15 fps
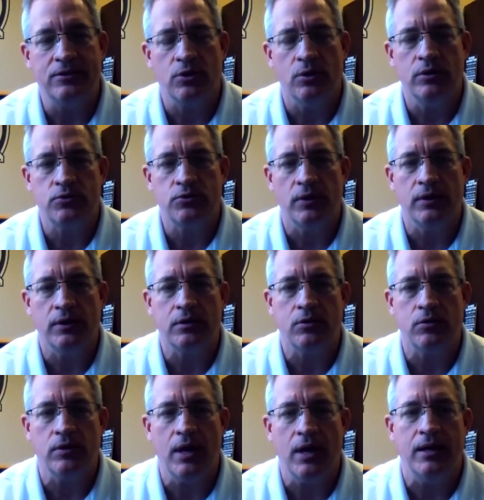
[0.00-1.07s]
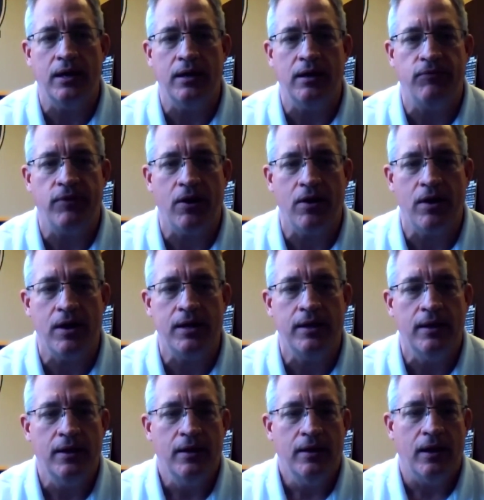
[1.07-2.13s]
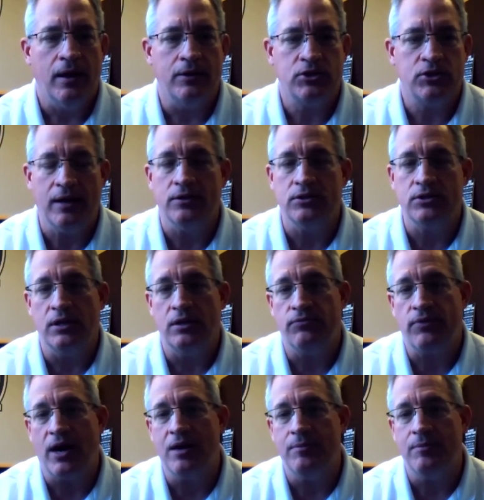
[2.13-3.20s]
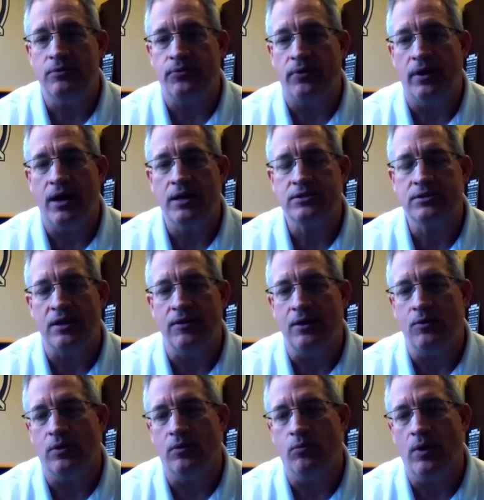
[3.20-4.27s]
So it's really created a very uh, challenging environment for us. I think we're